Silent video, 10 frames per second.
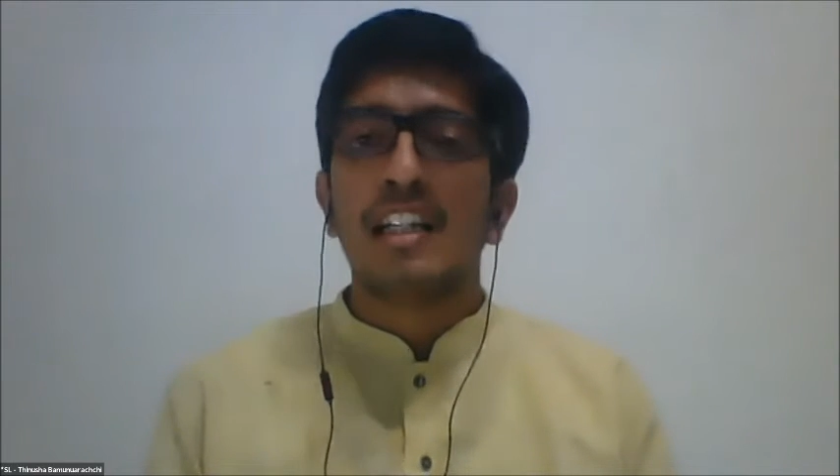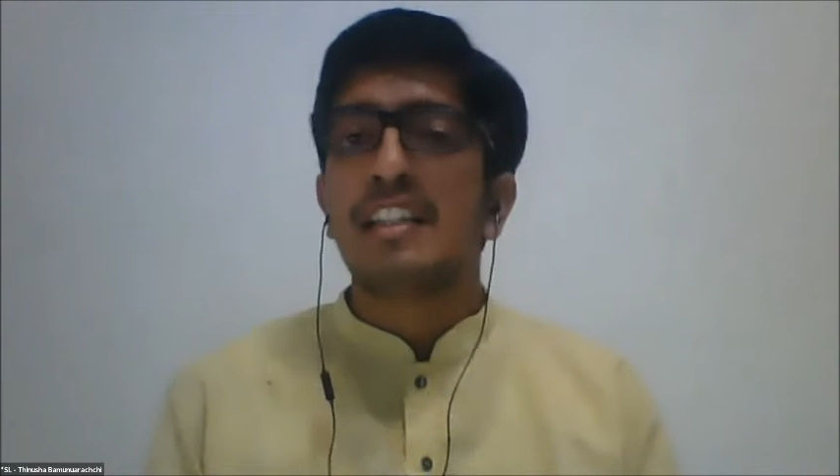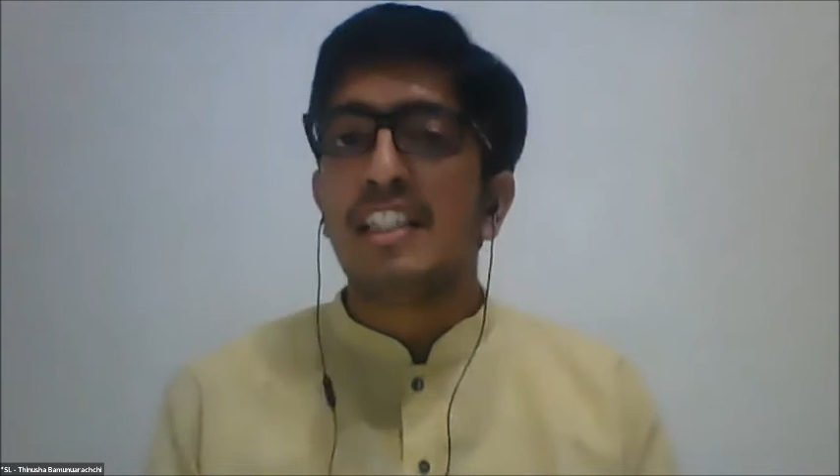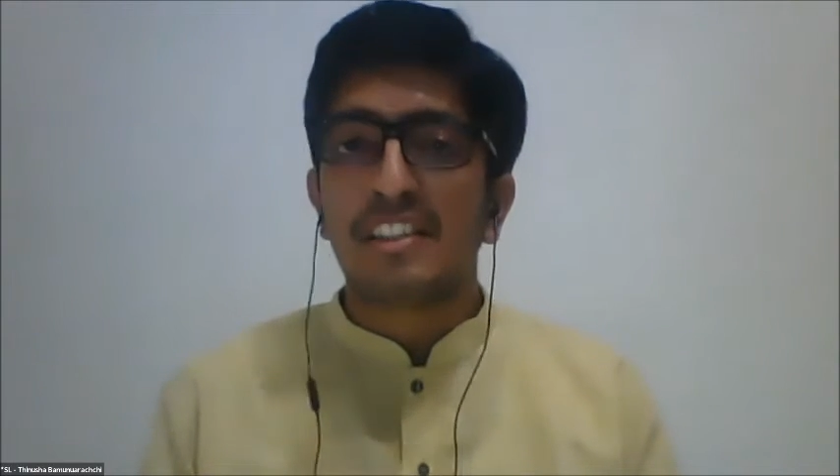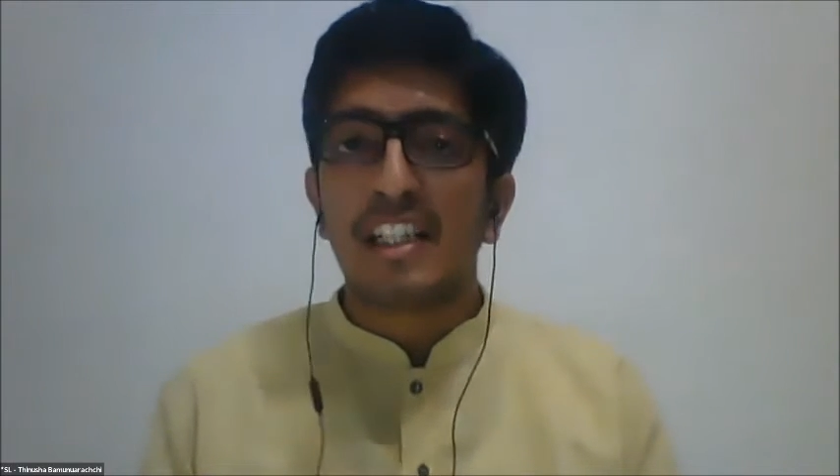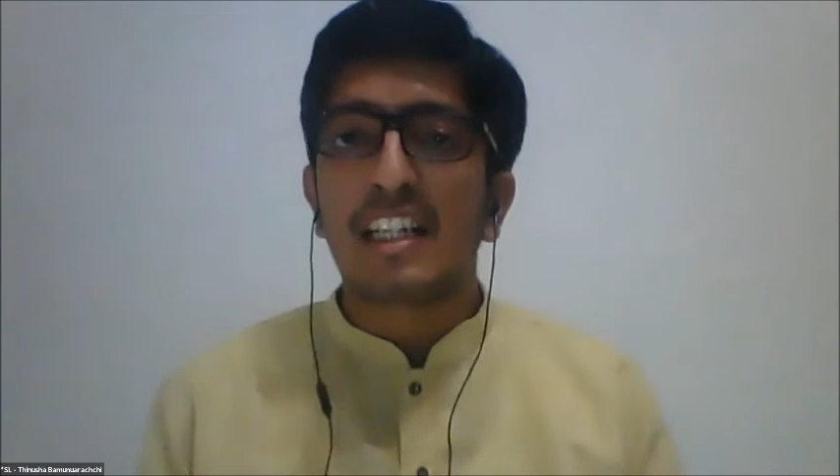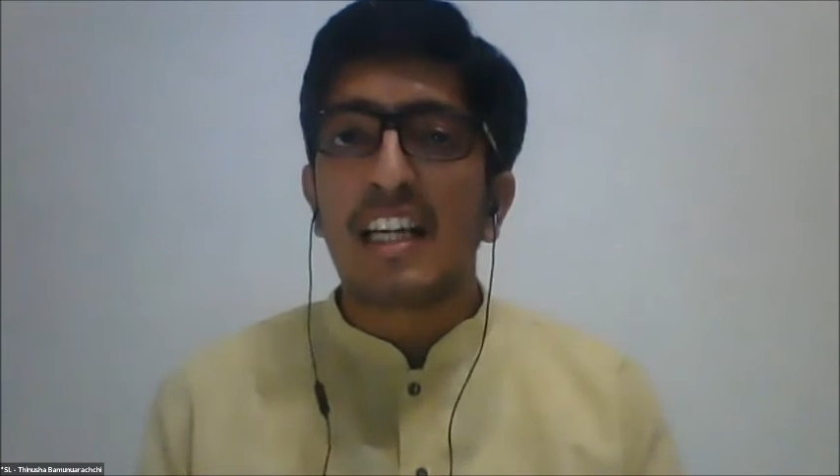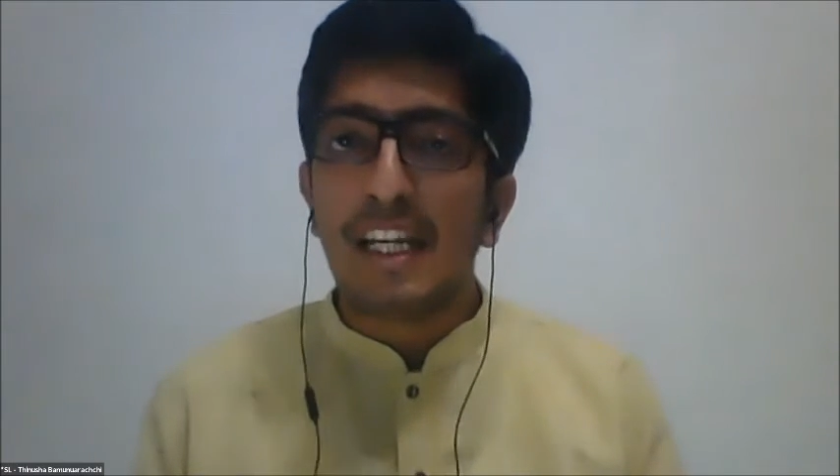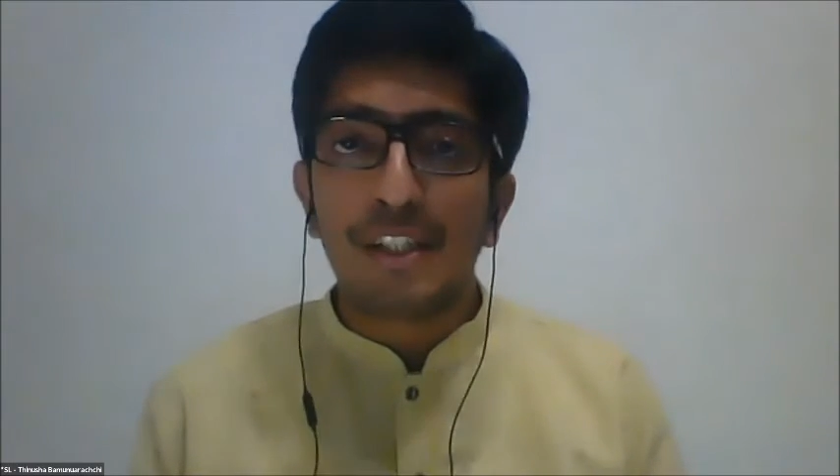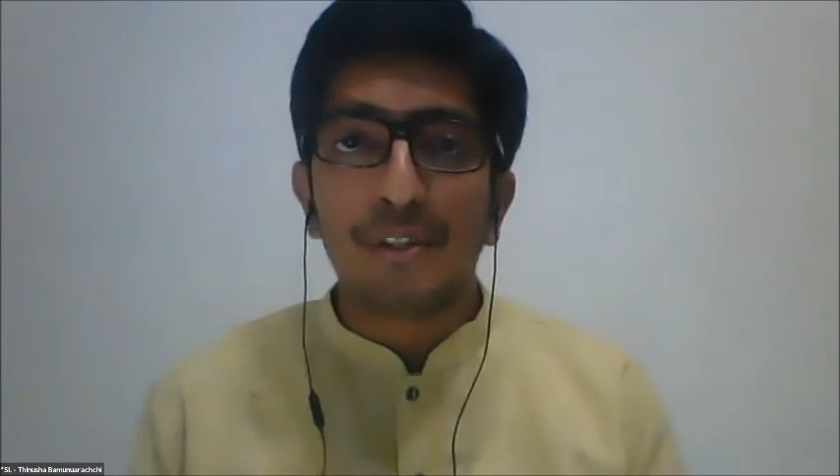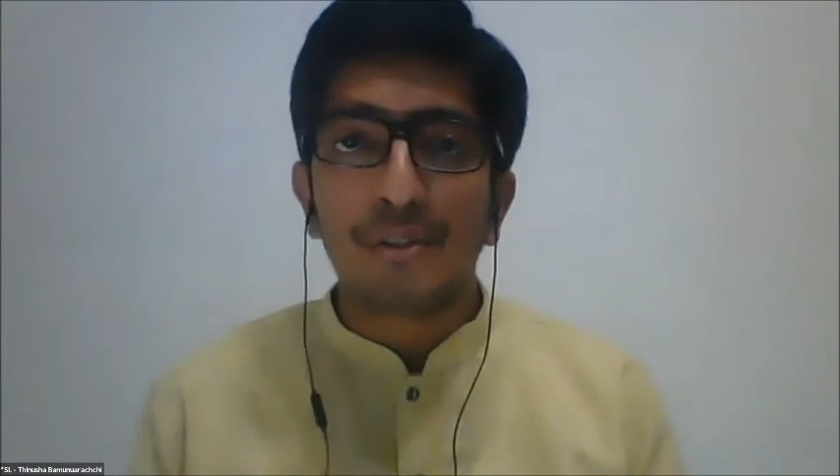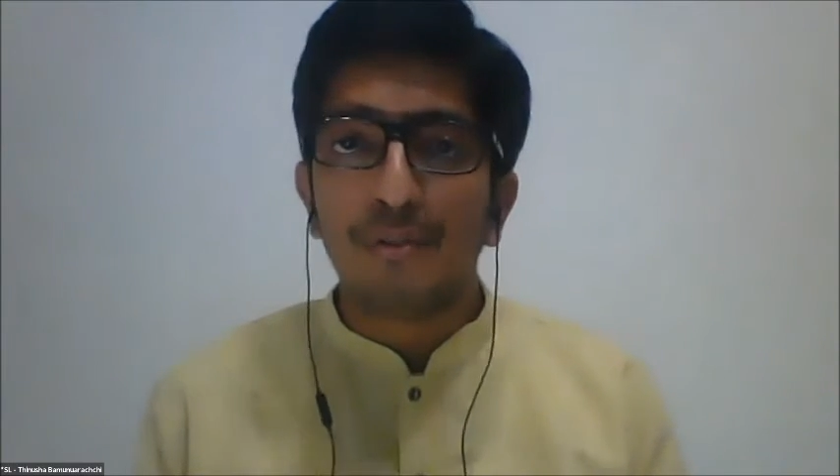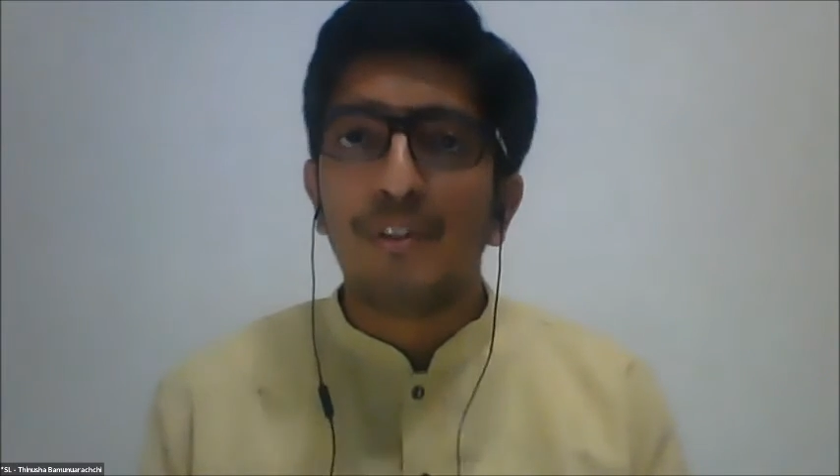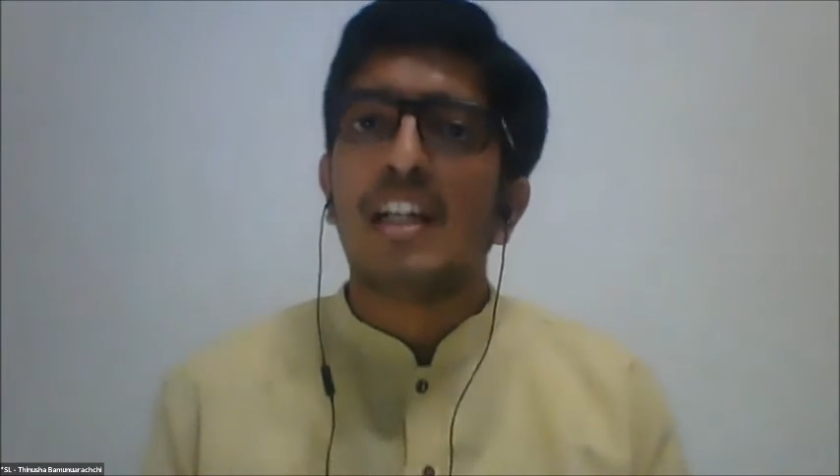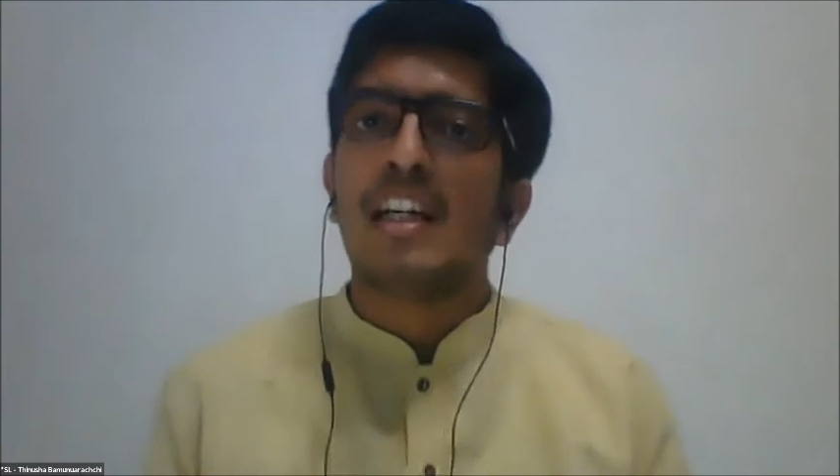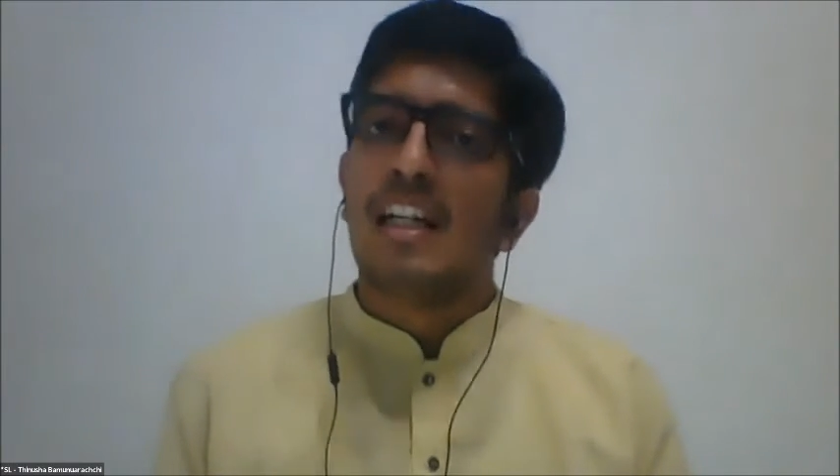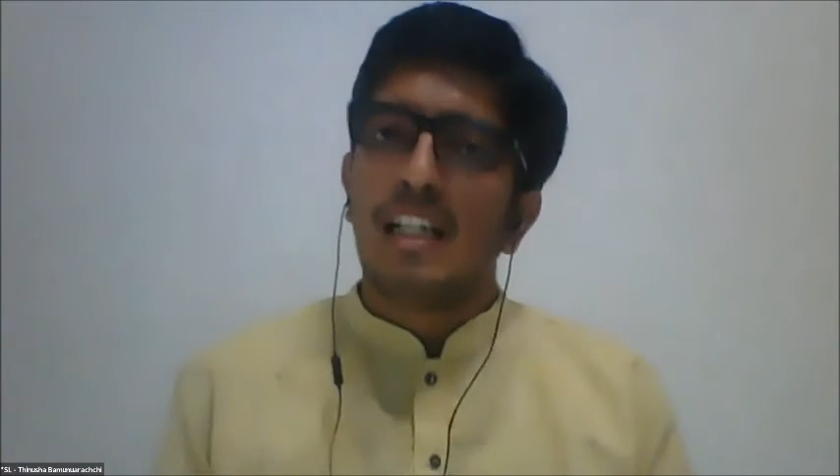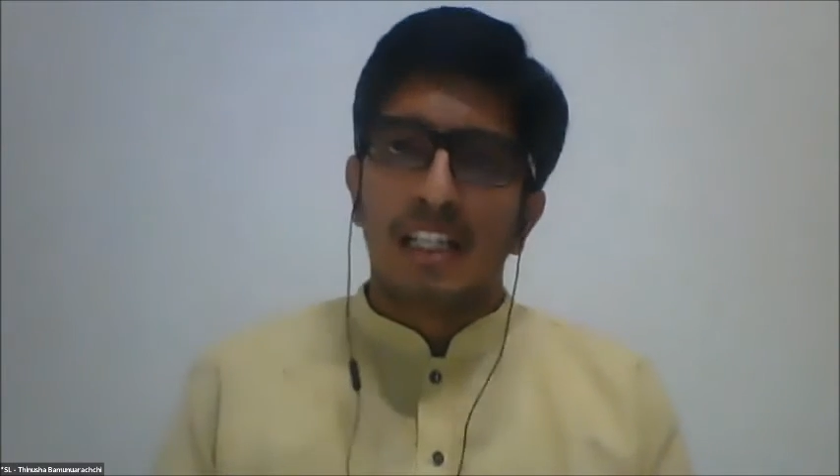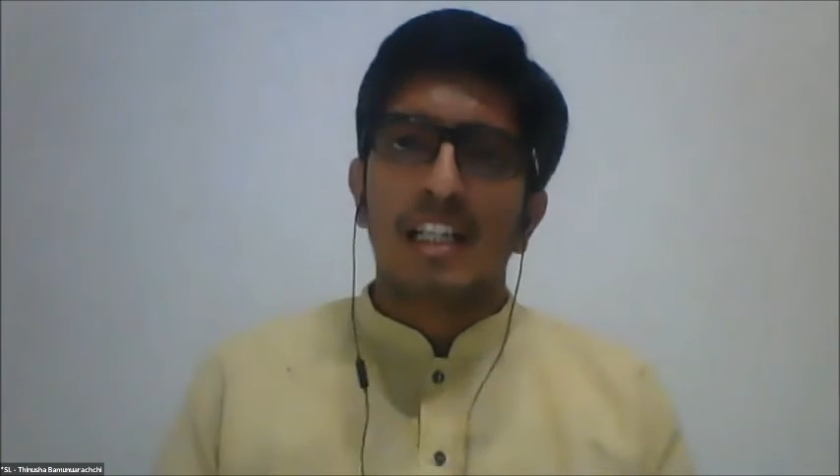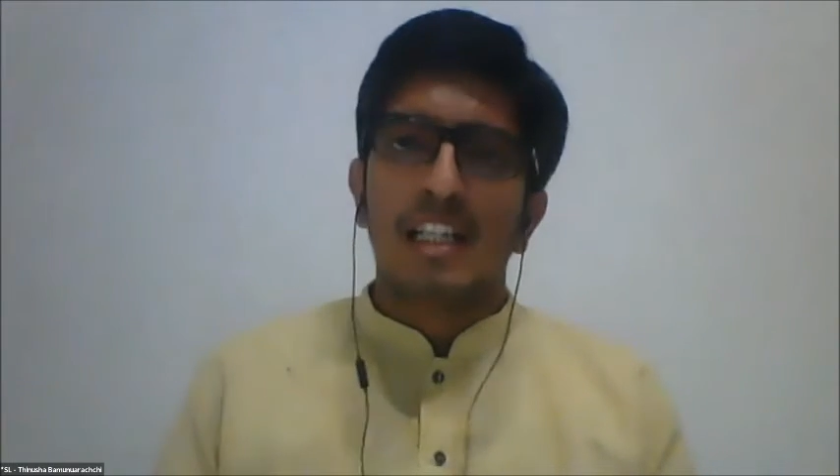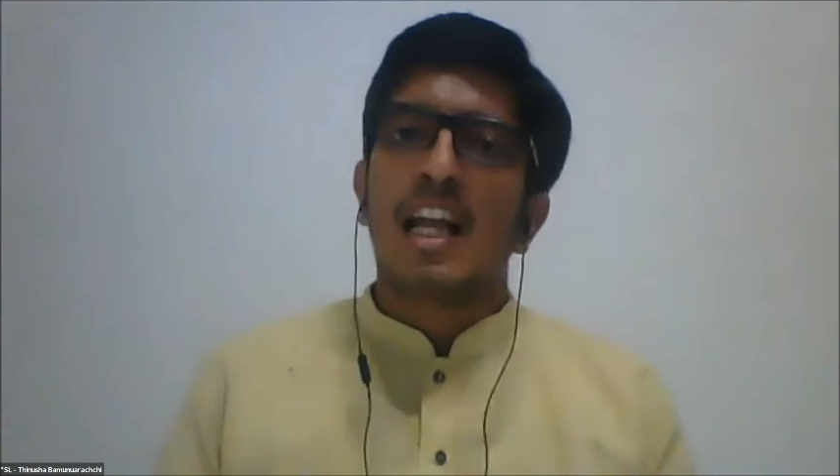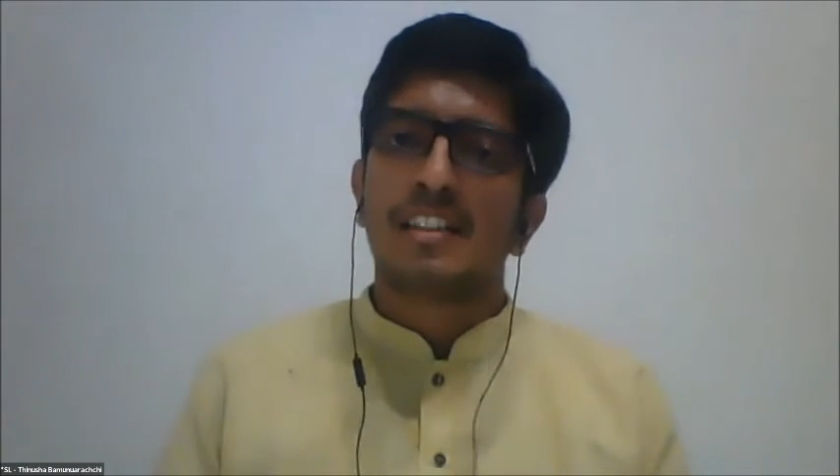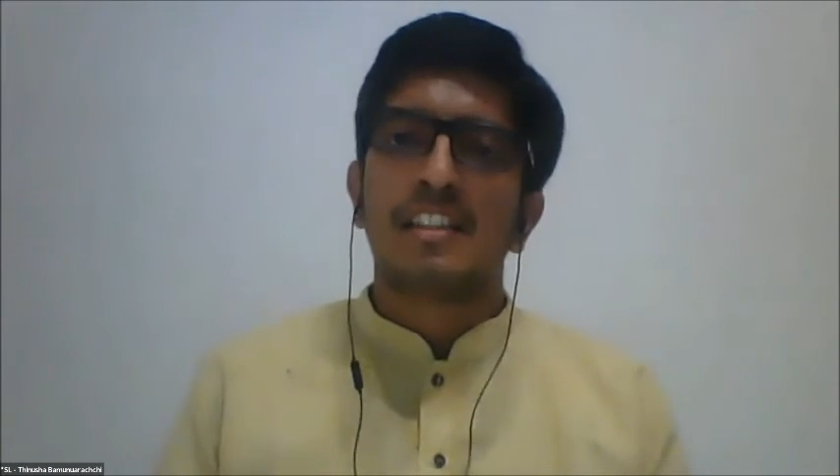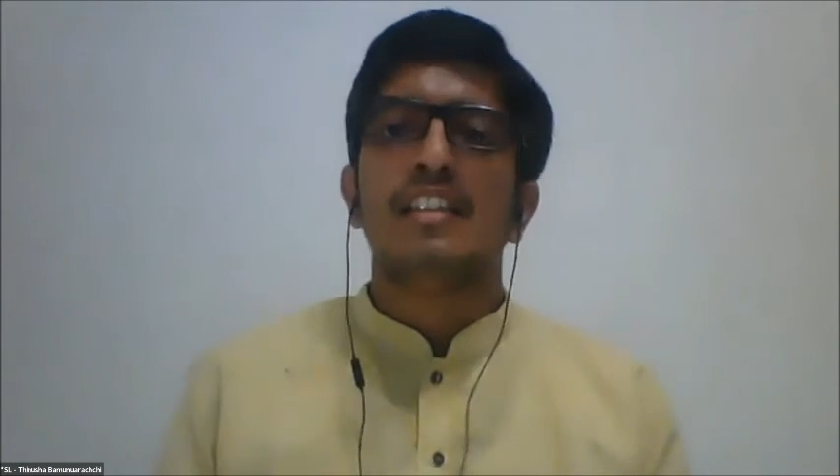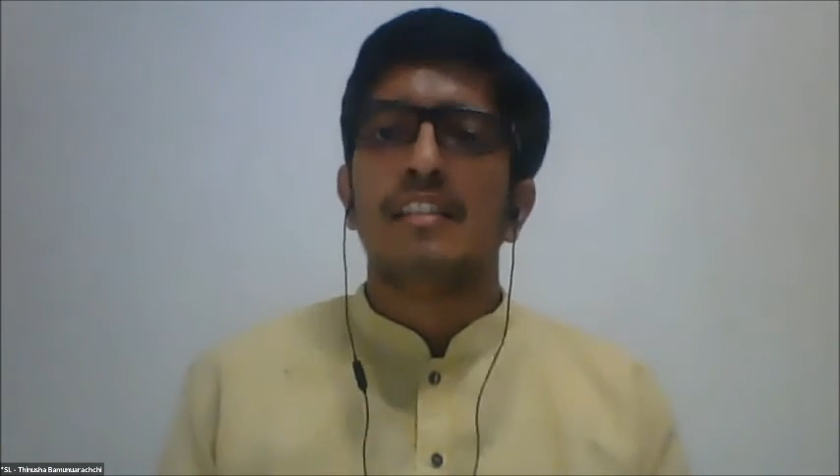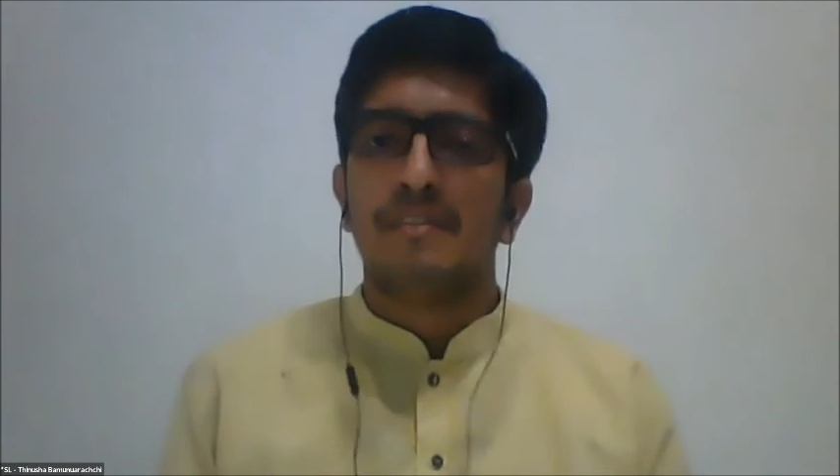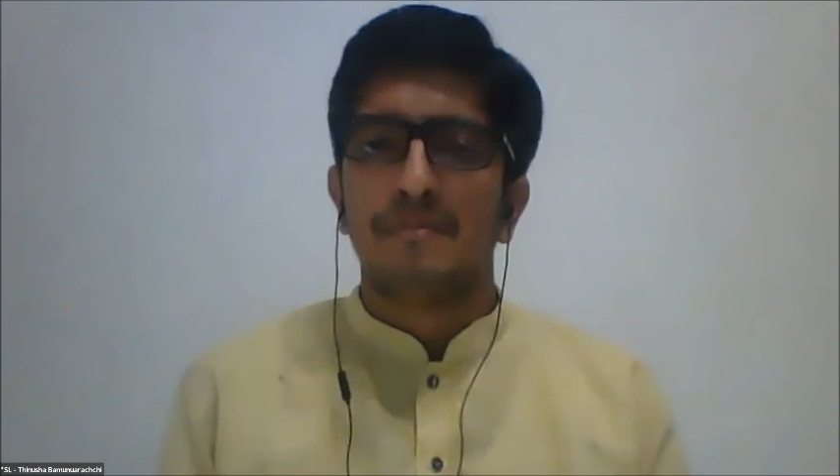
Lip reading: District 82 in last year.